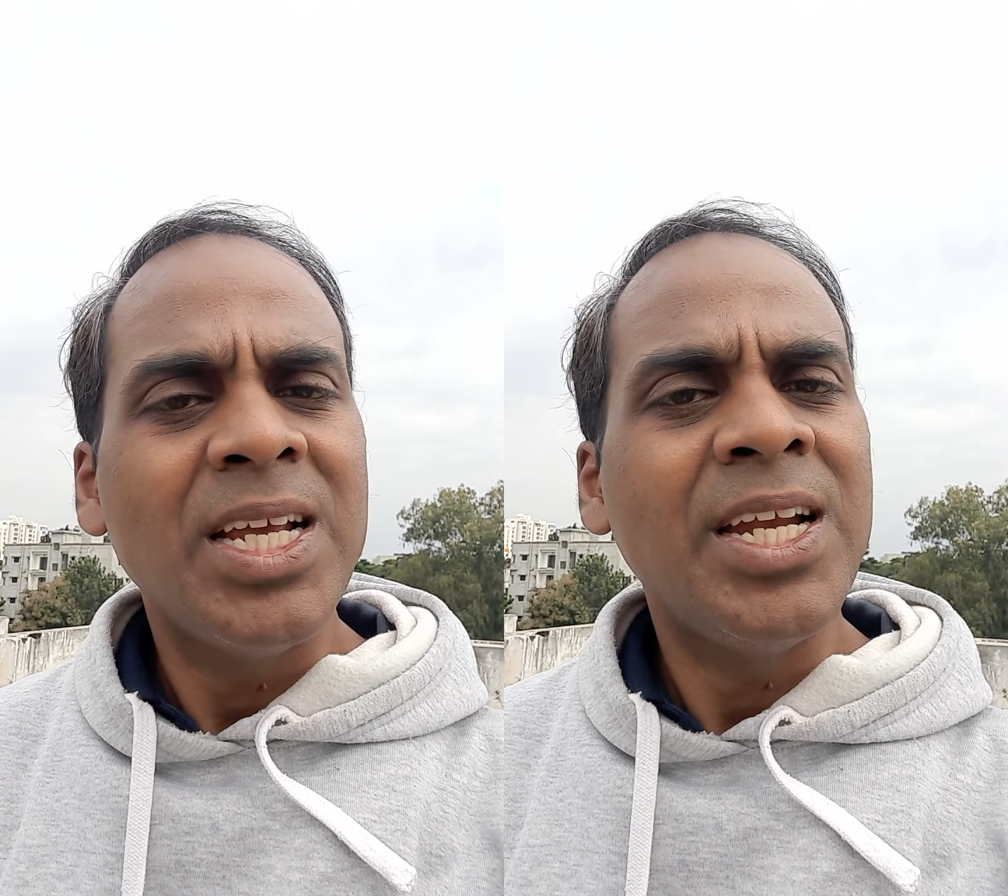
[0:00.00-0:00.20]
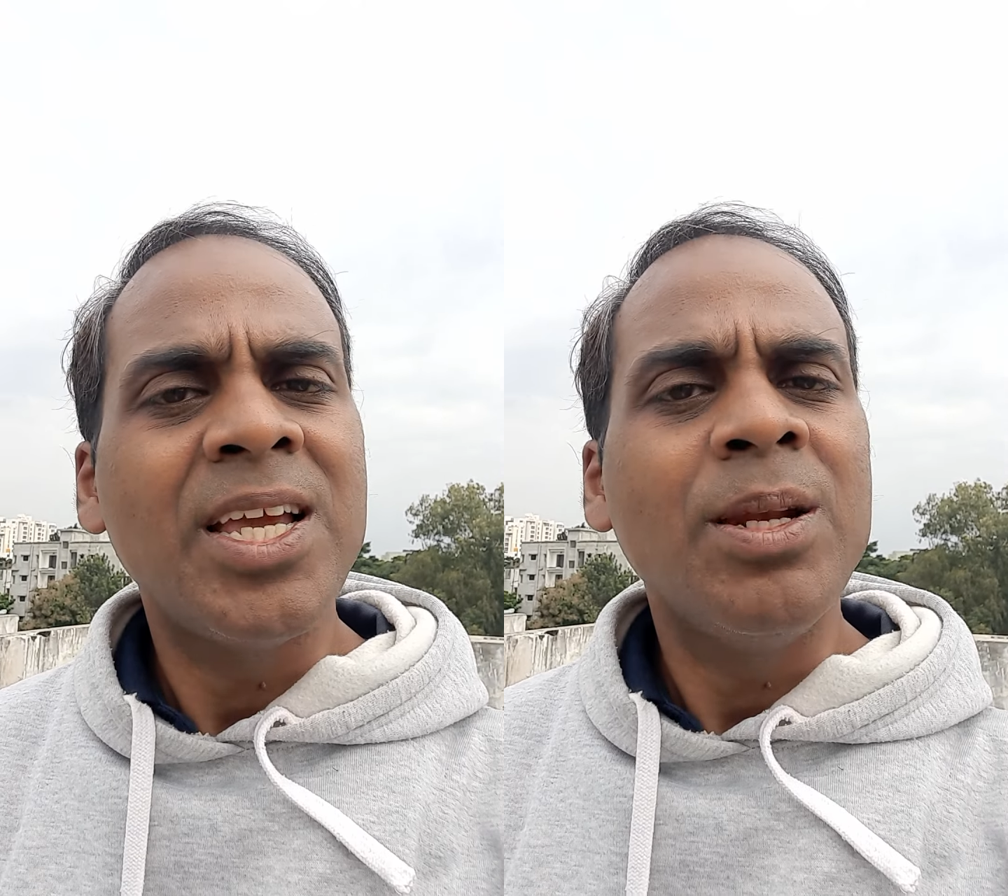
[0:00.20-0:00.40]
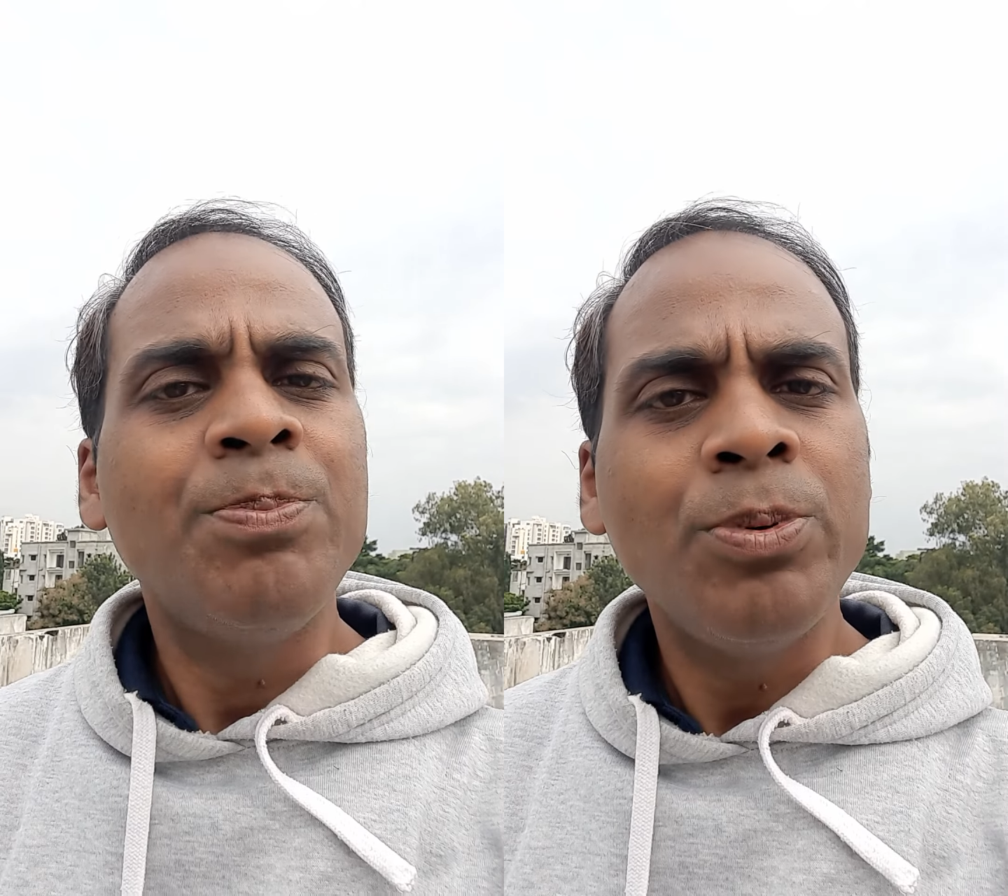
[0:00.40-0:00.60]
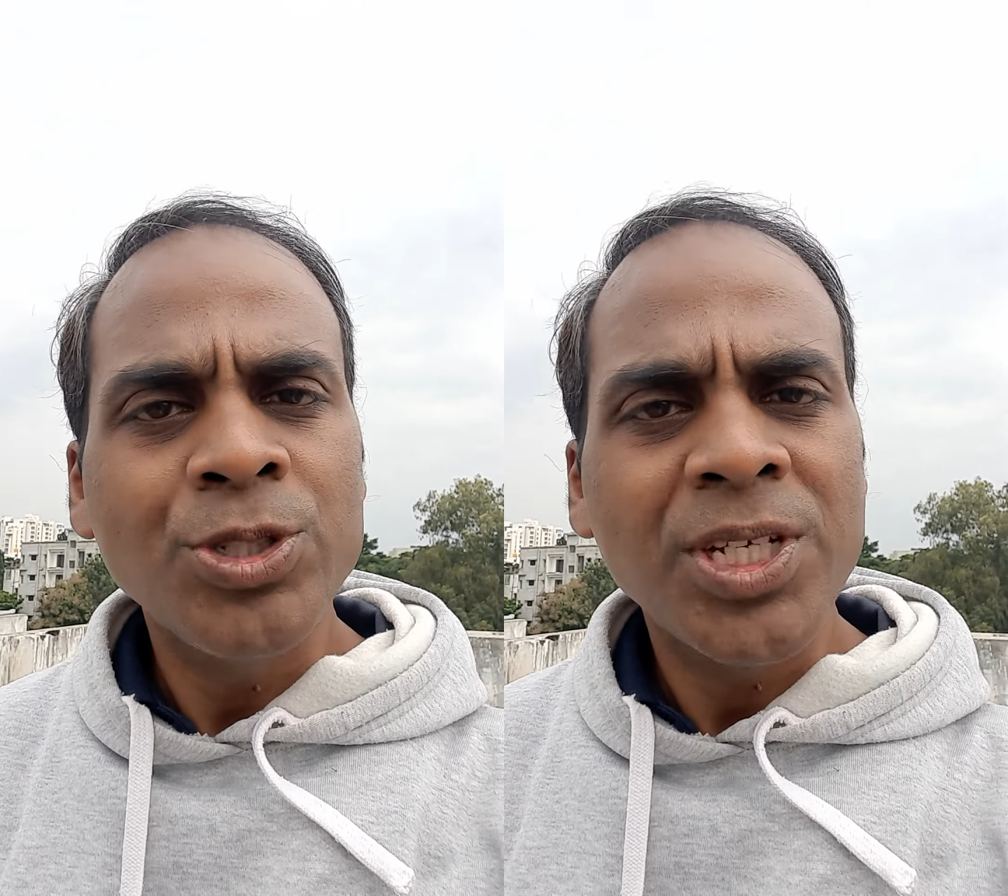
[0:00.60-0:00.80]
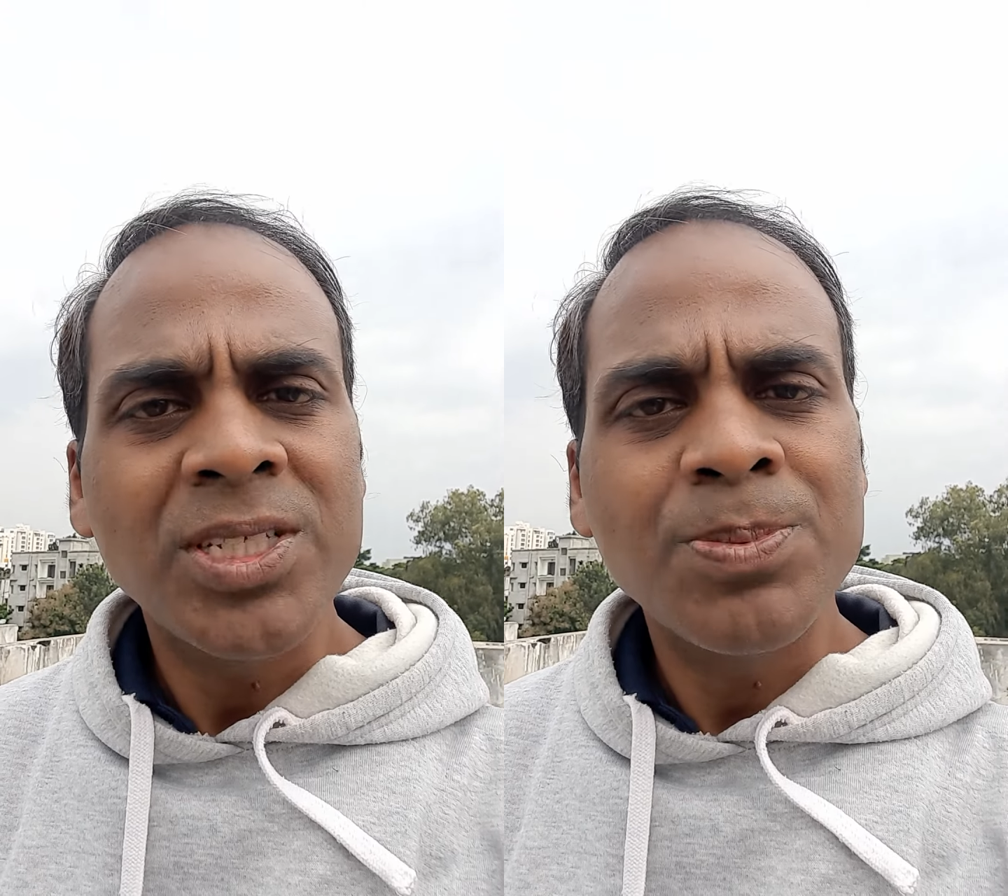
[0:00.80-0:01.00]
it can
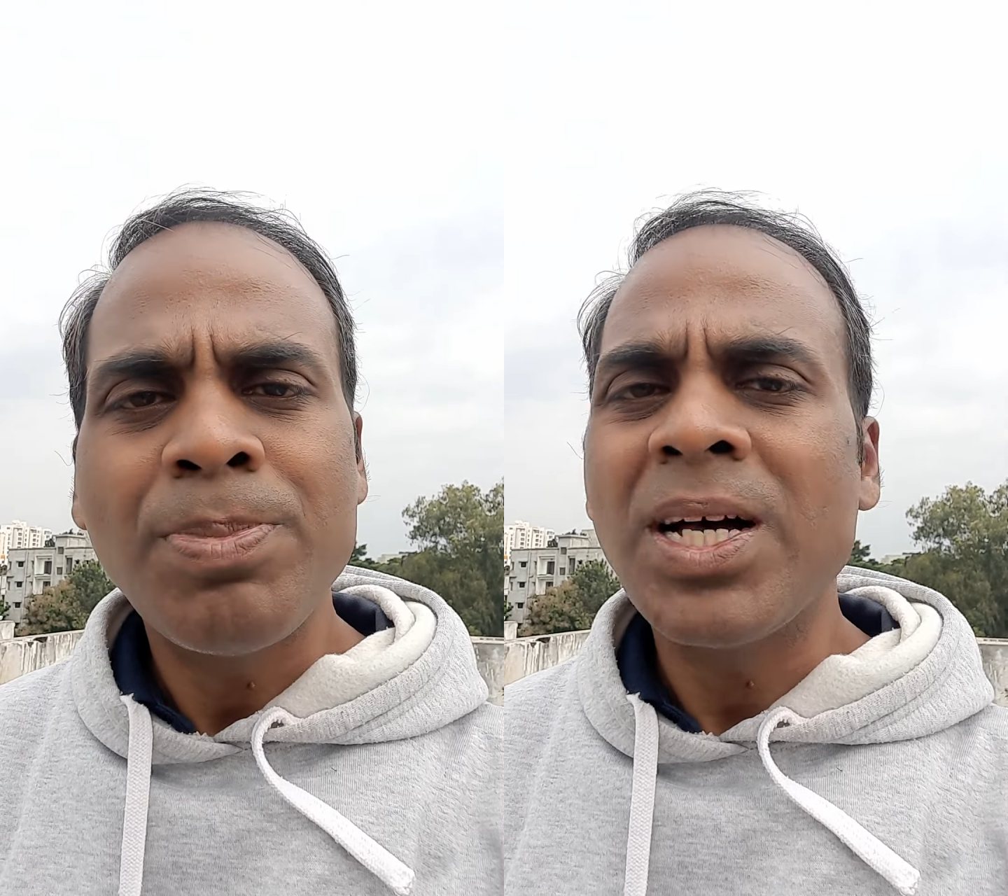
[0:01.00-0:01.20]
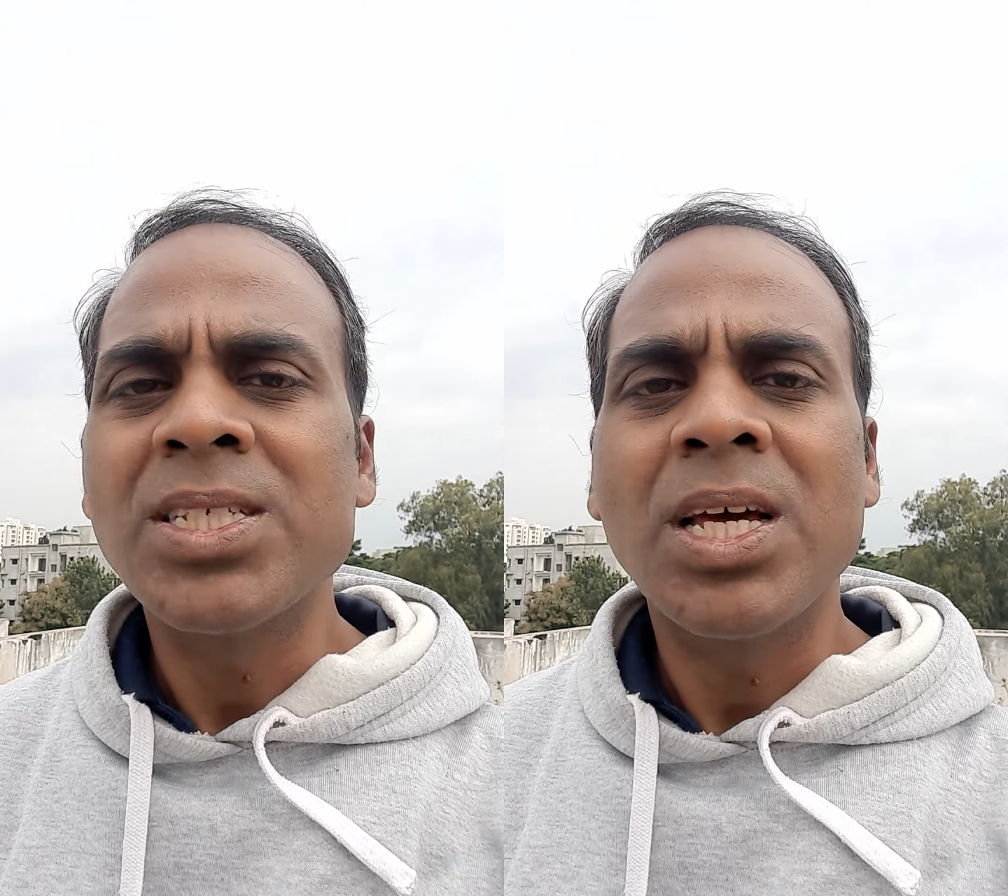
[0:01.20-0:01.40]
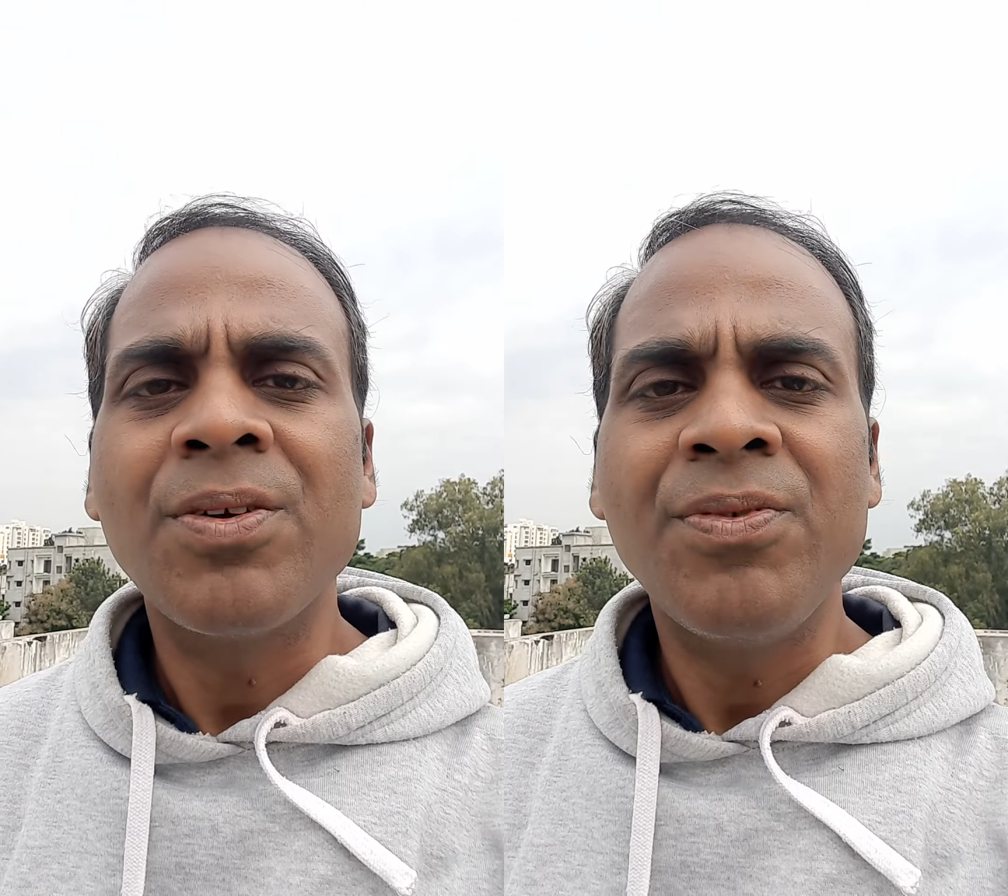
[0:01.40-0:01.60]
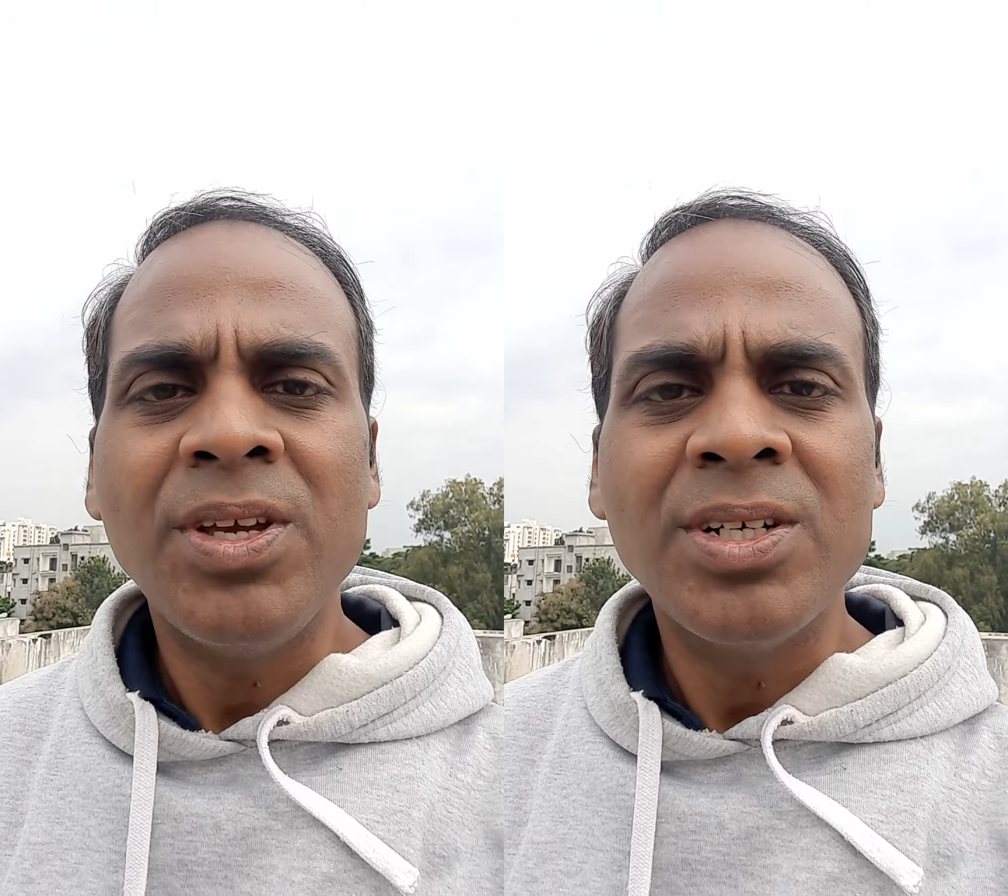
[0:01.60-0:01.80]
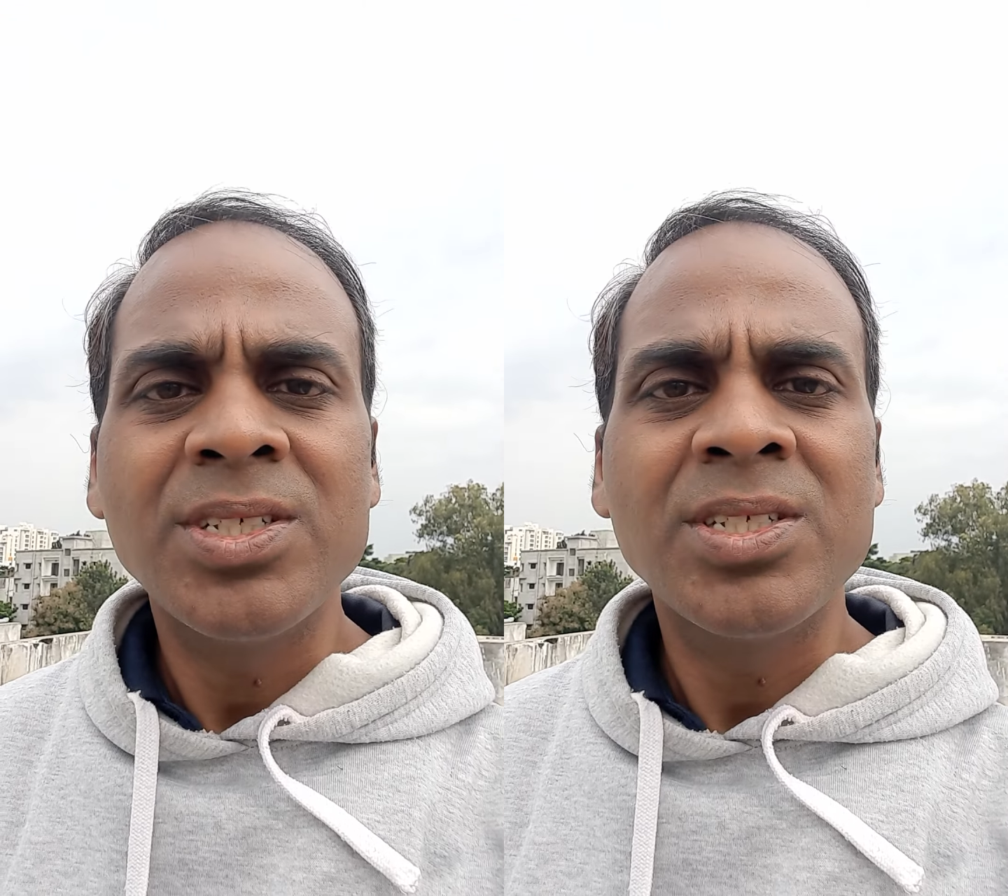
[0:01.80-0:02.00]
push us past our
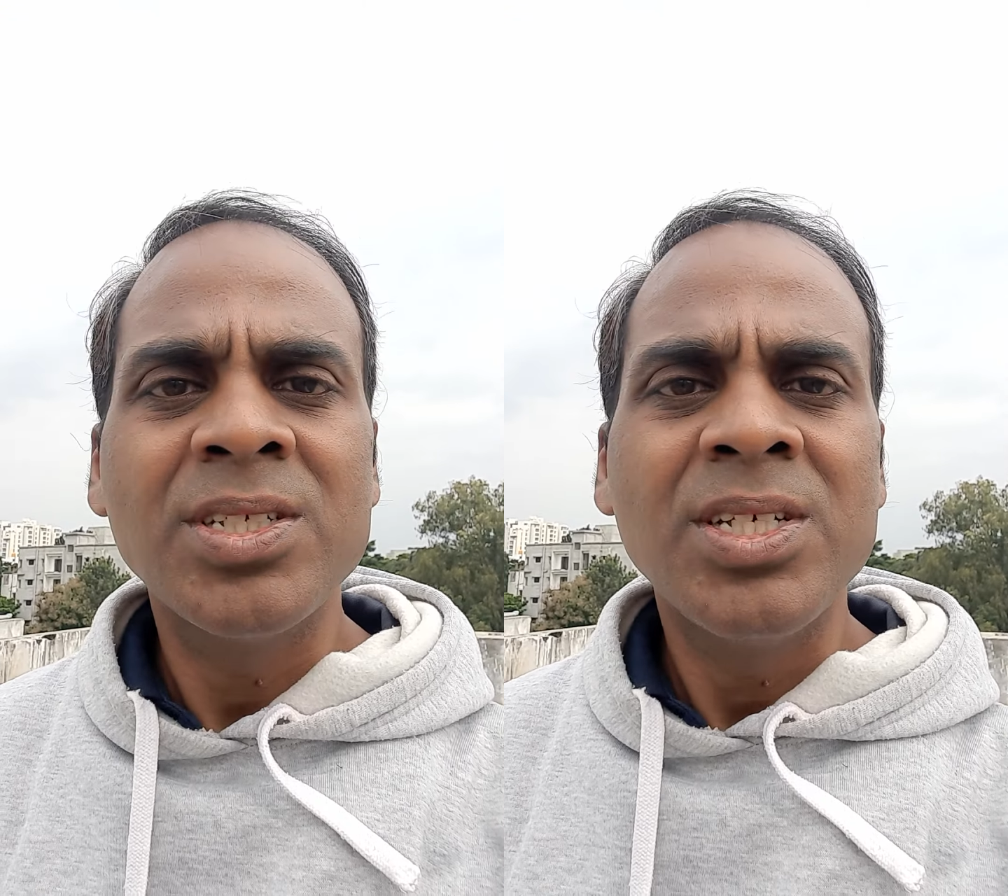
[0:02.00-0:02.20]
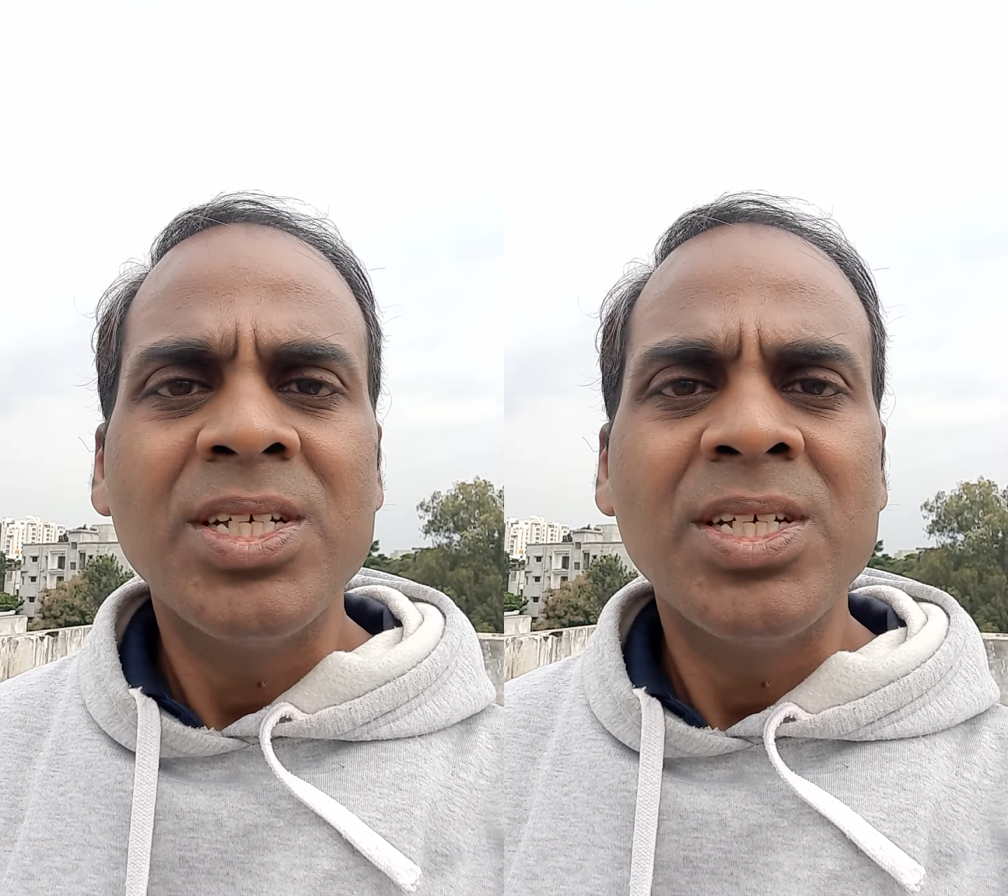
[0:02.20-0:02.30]
fears